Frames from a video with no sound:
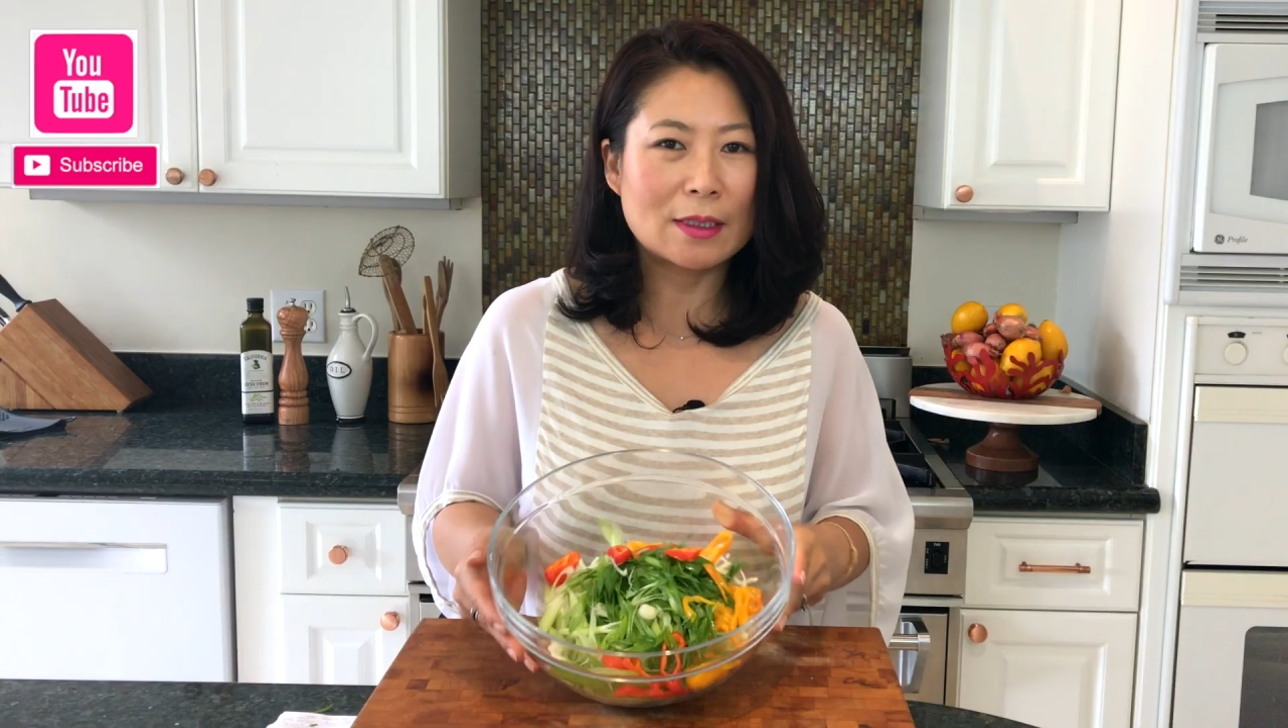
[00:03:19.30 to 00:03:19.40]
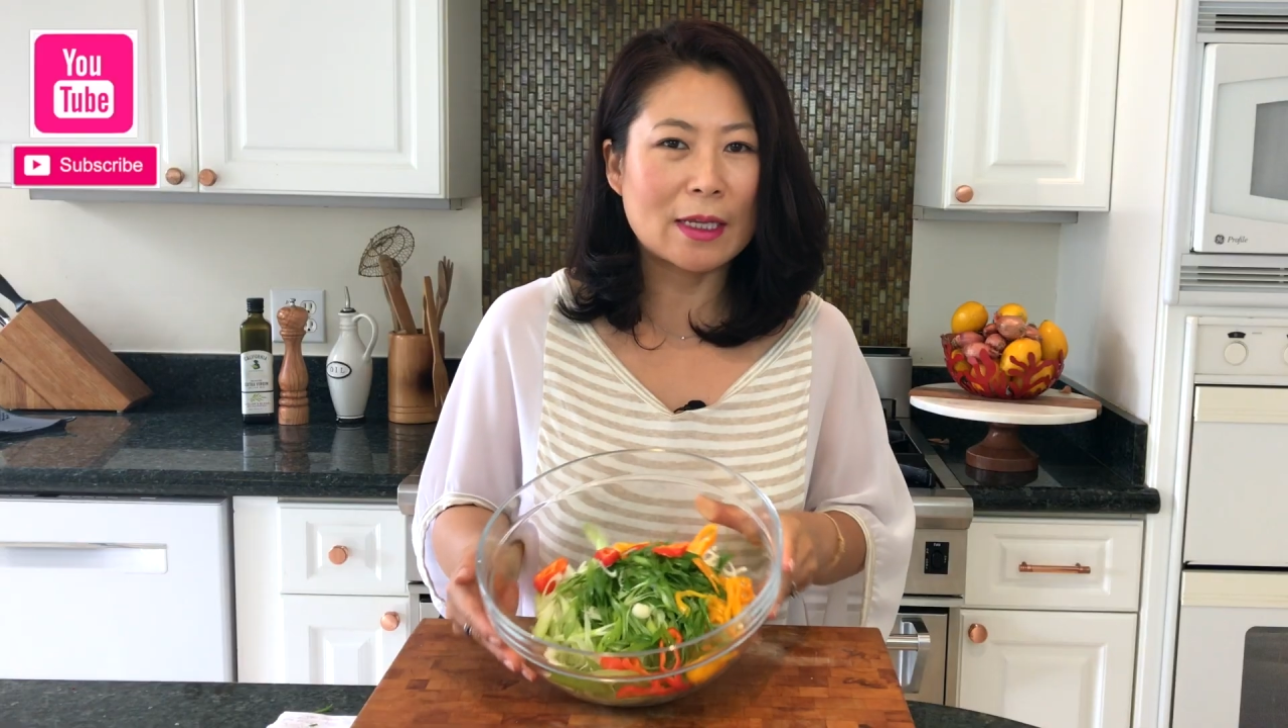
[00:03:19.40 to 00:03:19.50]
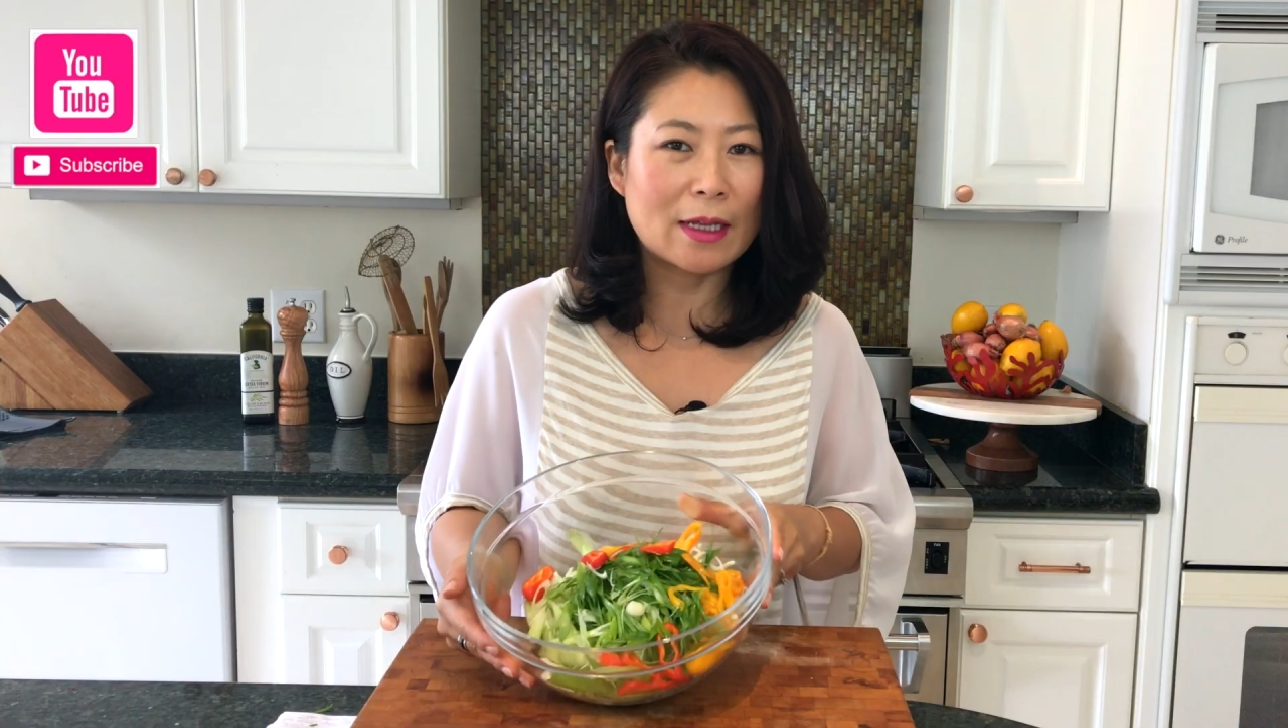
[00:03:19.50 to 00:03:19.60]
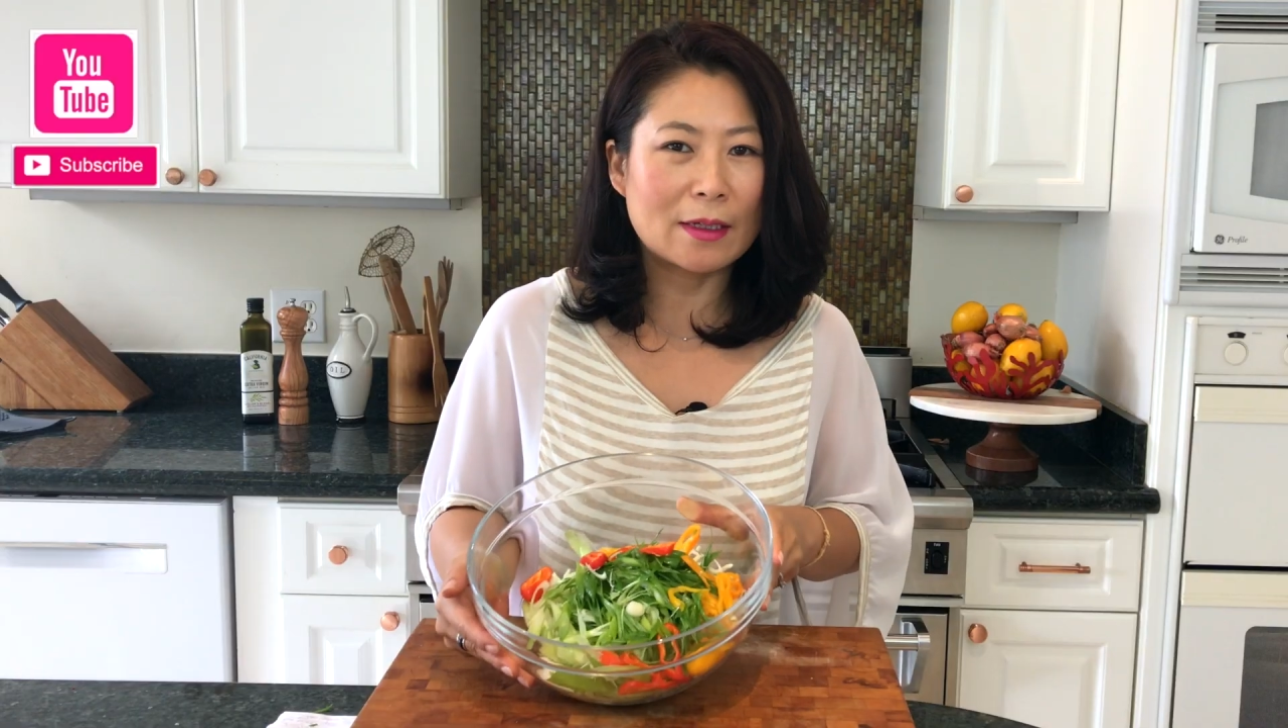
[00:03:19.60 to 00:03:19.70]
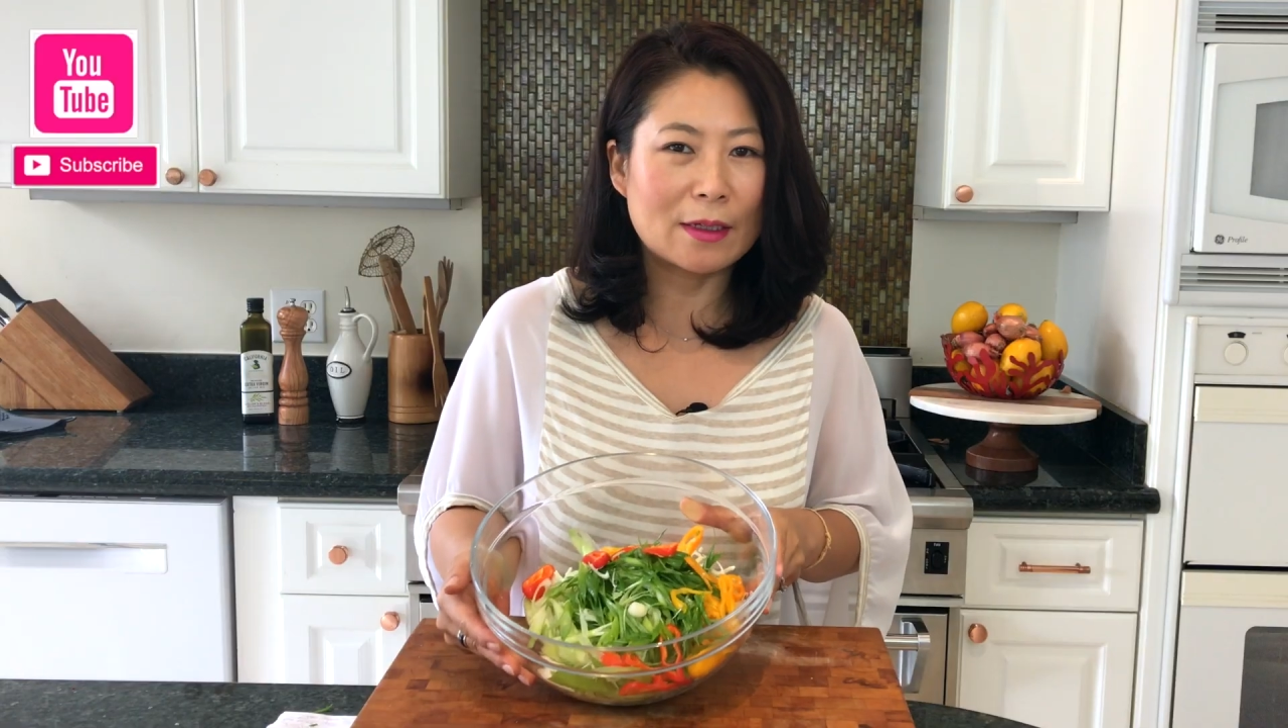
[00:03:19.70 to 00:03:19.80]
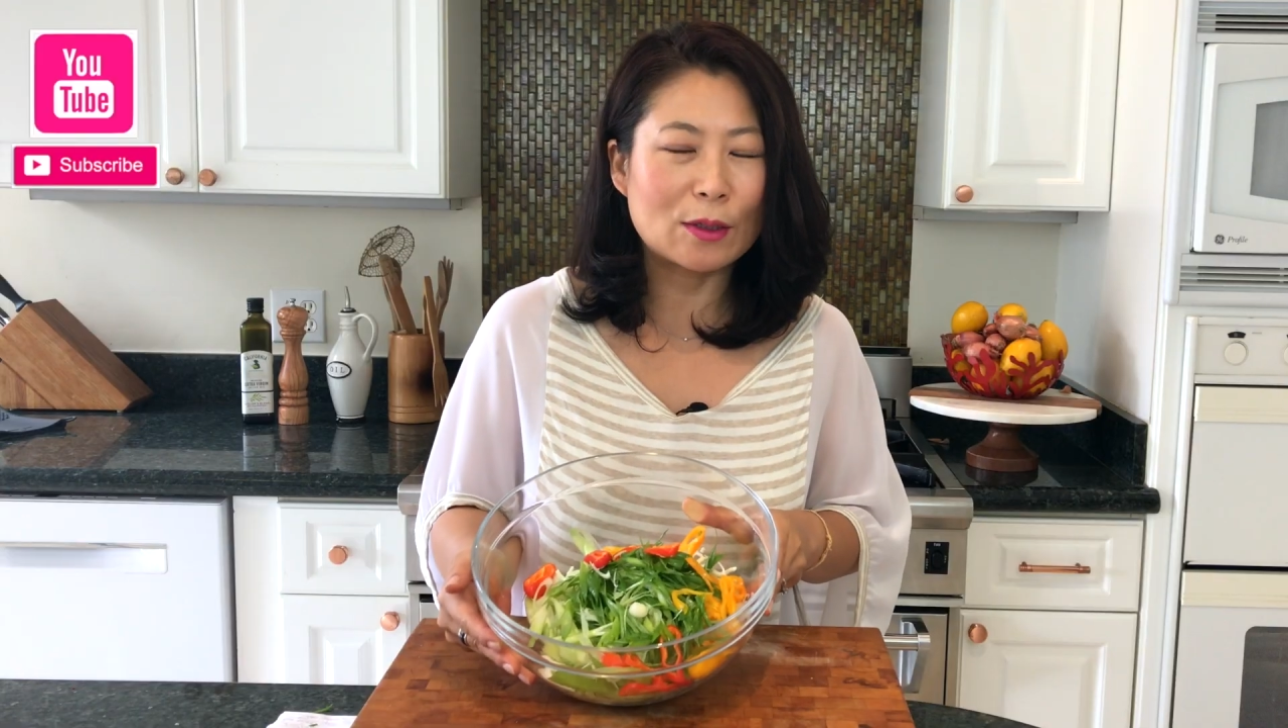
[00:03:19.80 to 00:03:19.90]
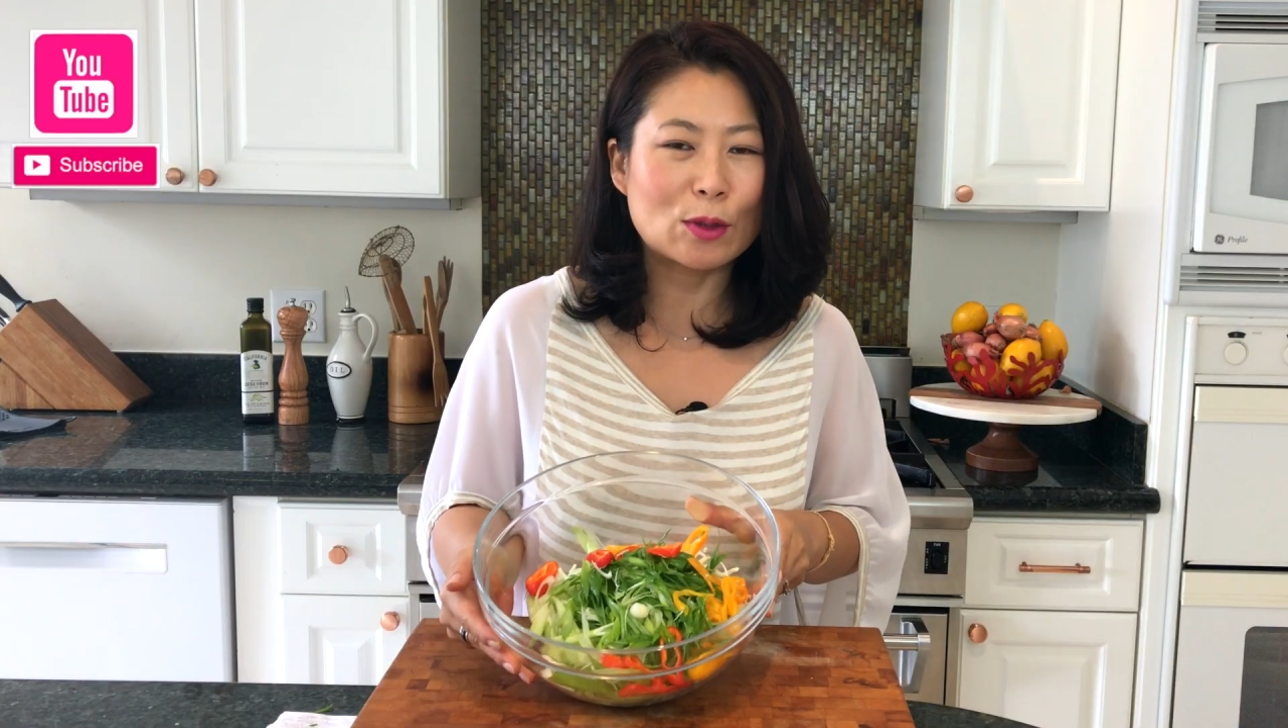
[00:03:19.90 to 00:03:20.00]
salad is